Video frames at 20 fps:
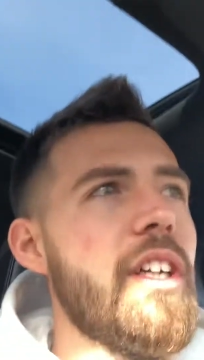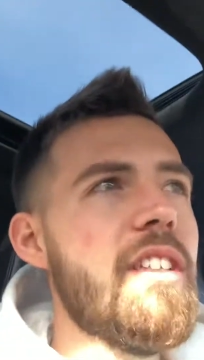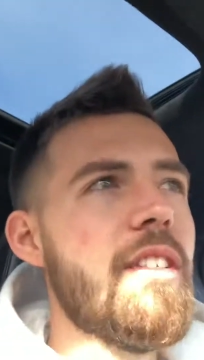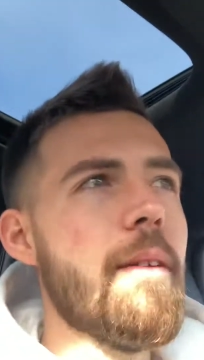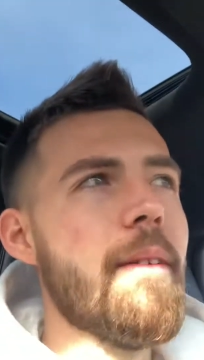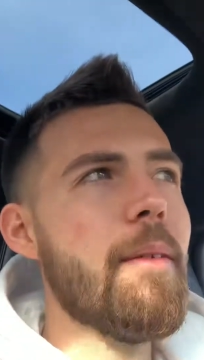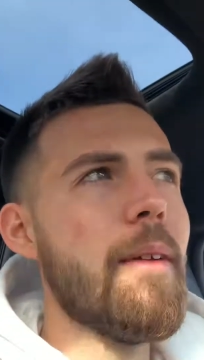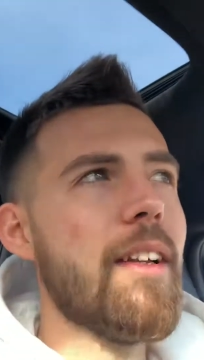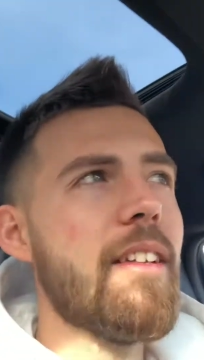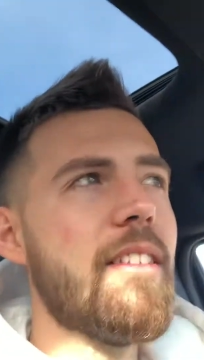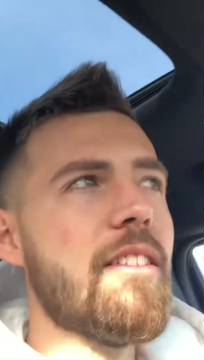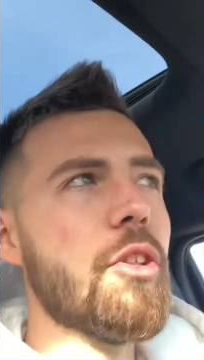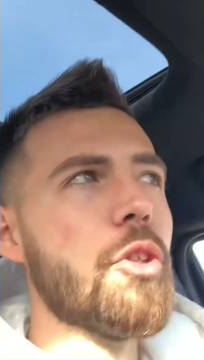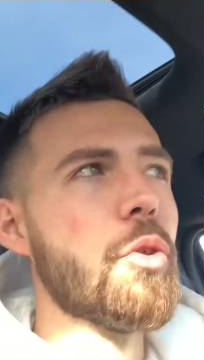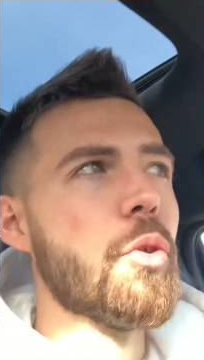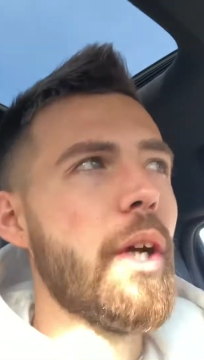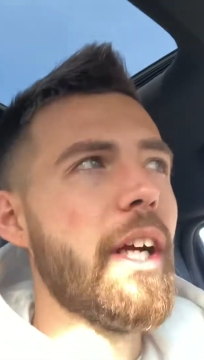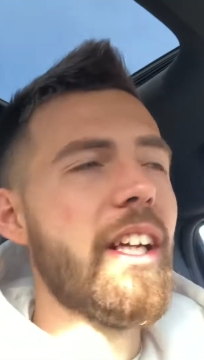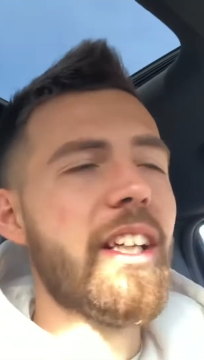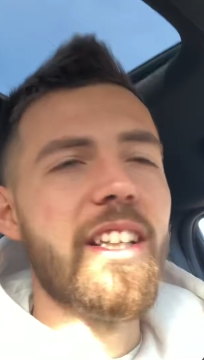to to
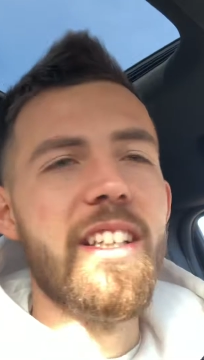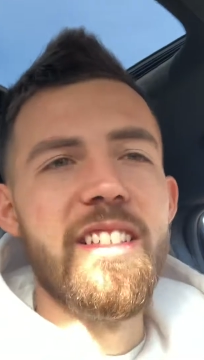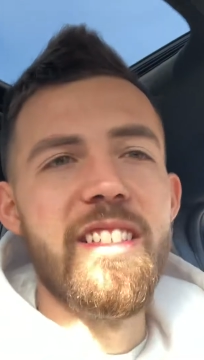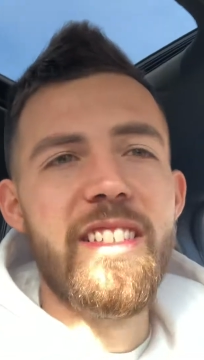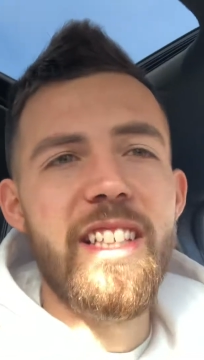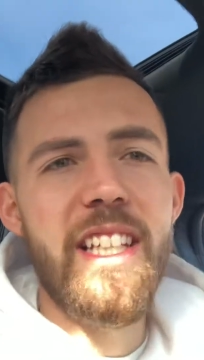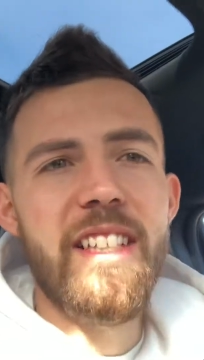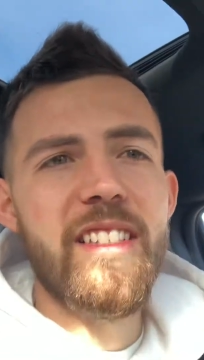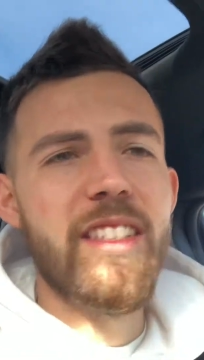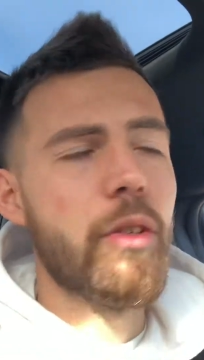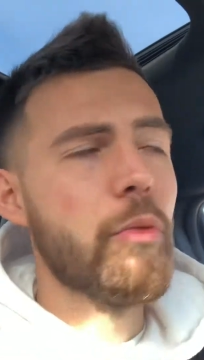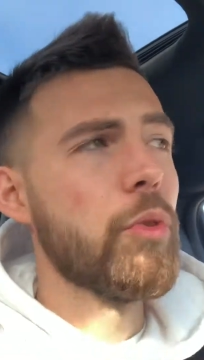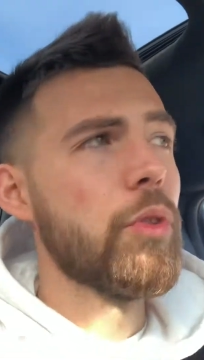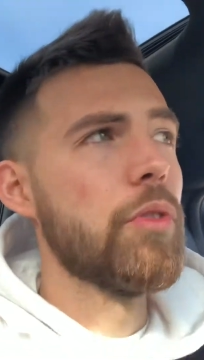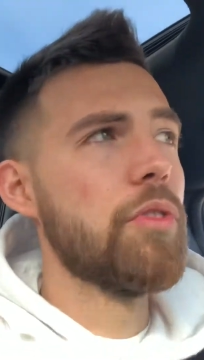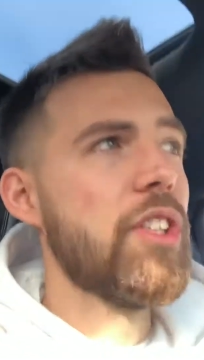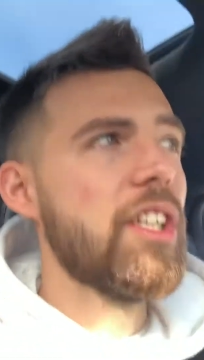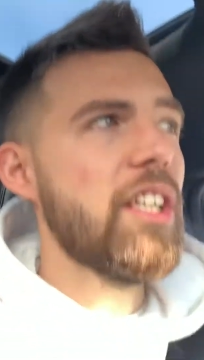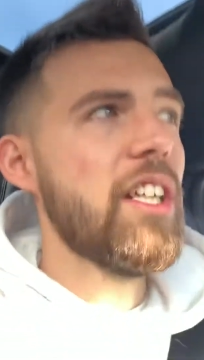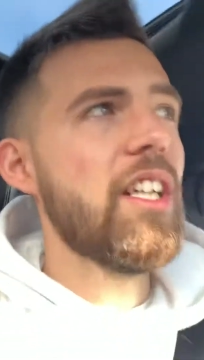create a consistent
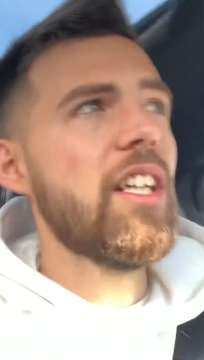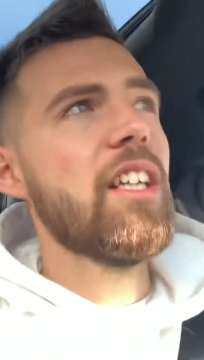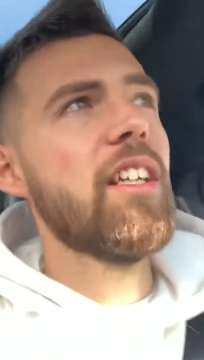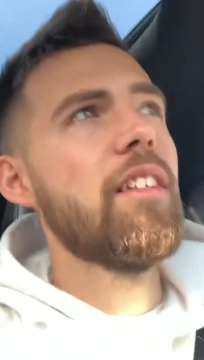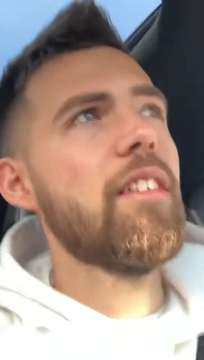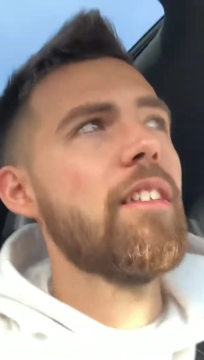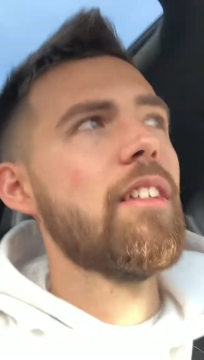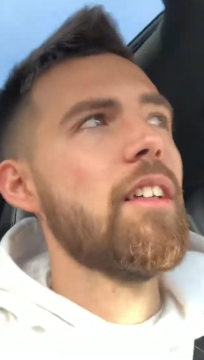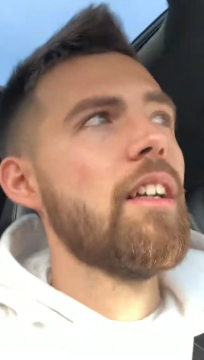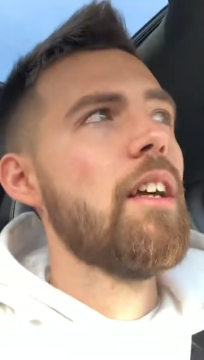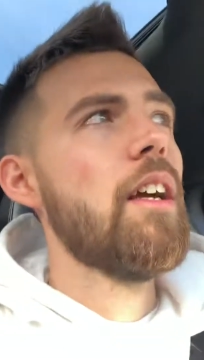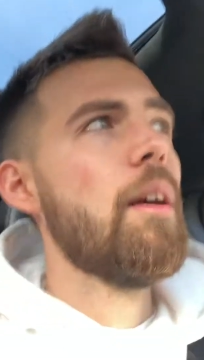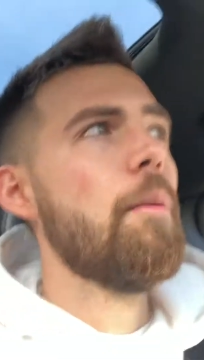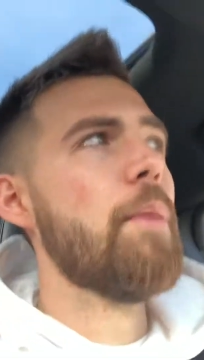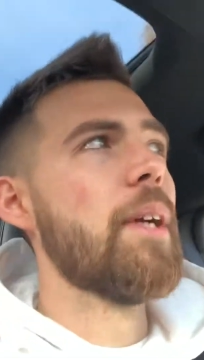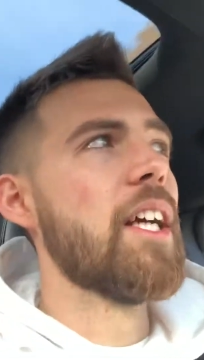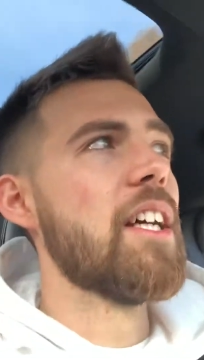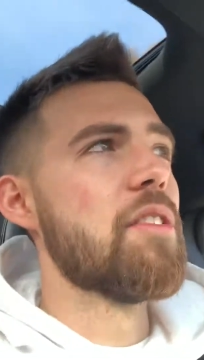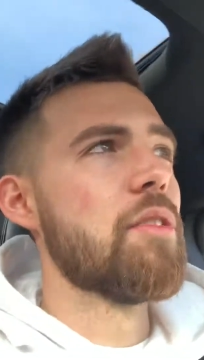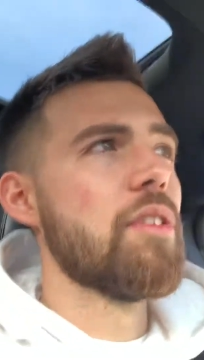routine
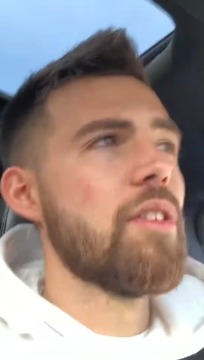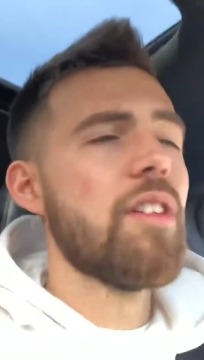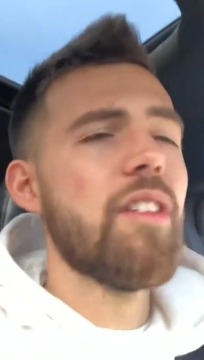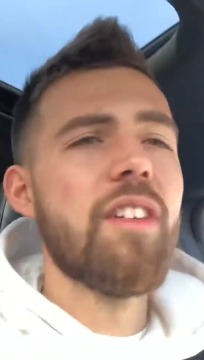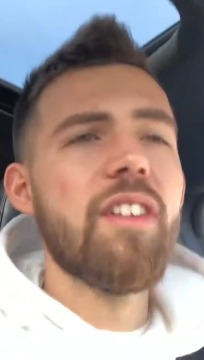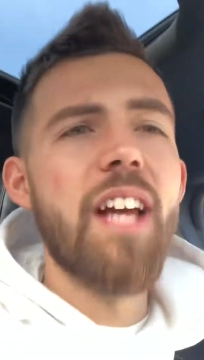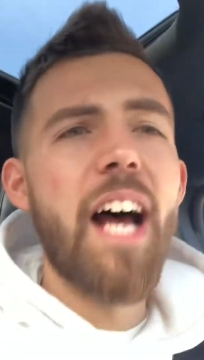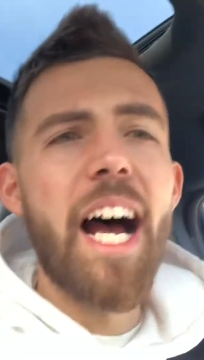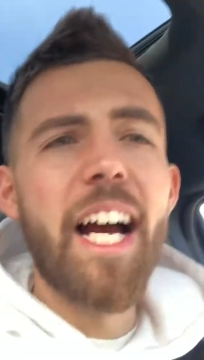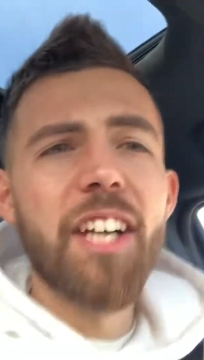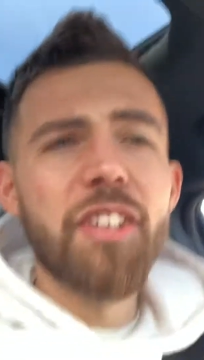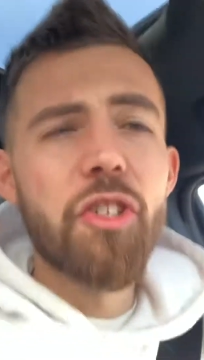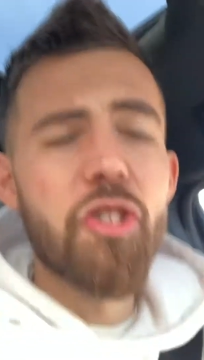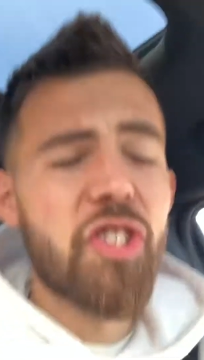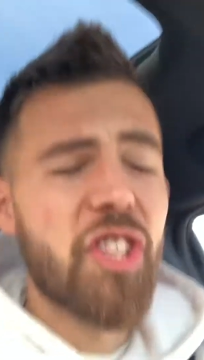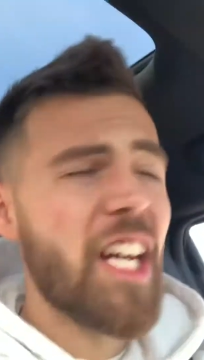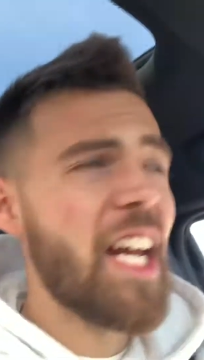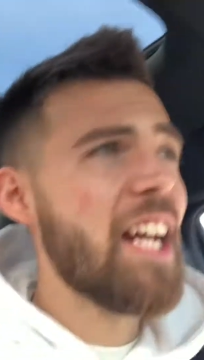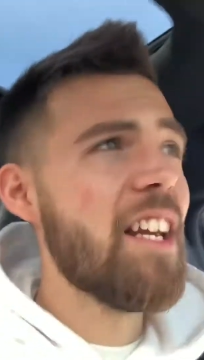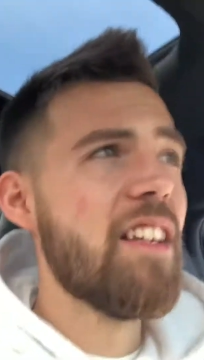because I
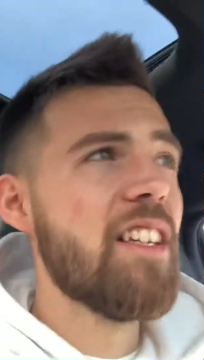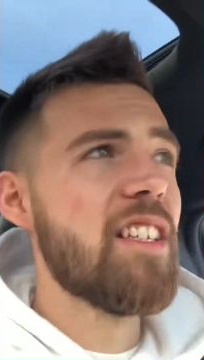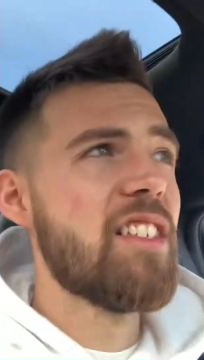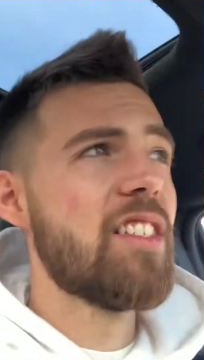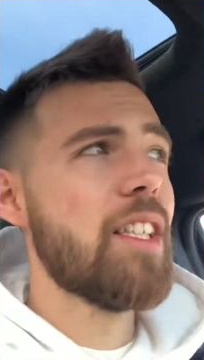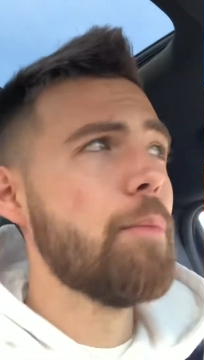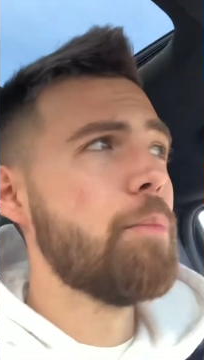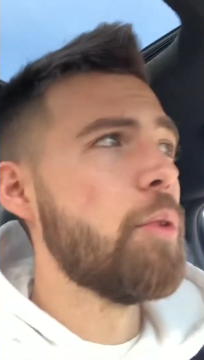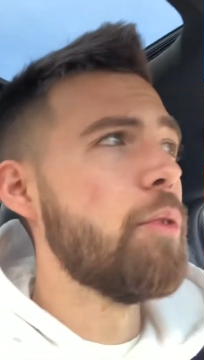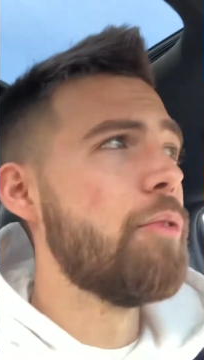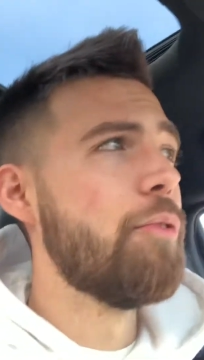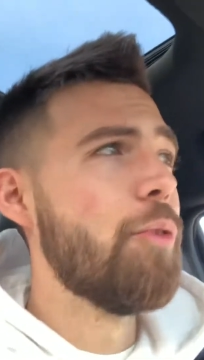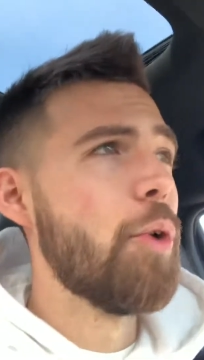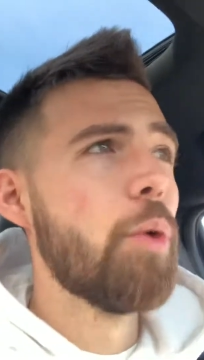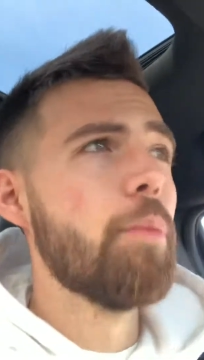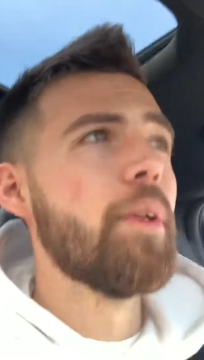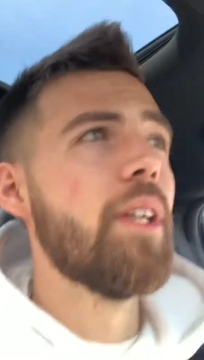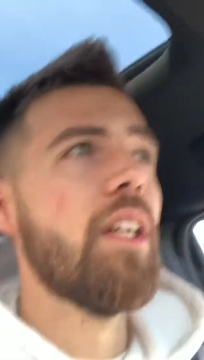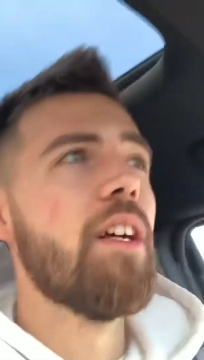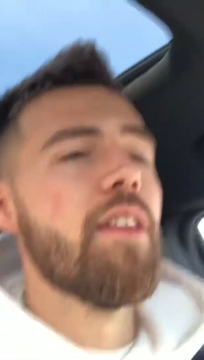understand this simple
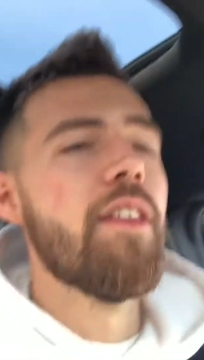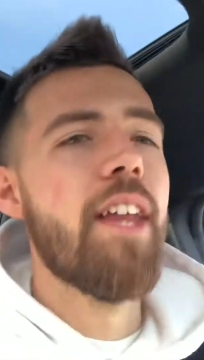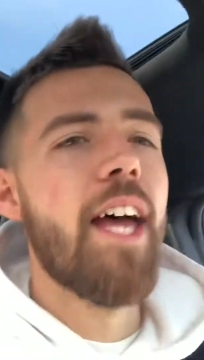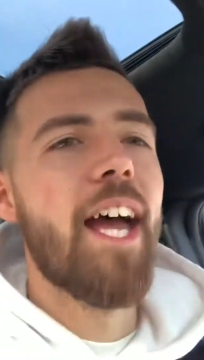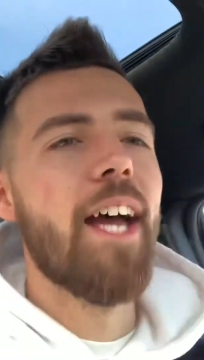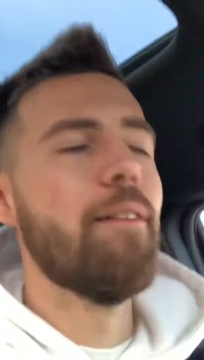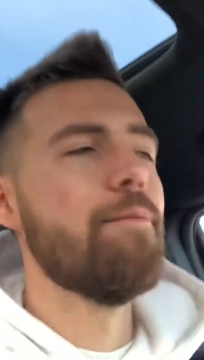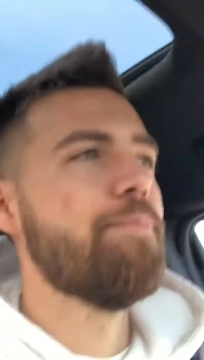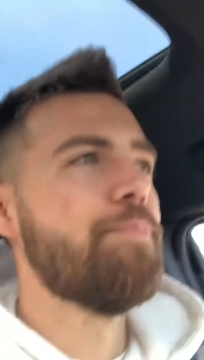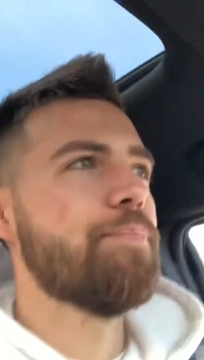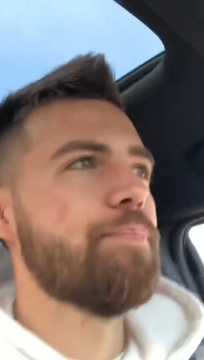formula that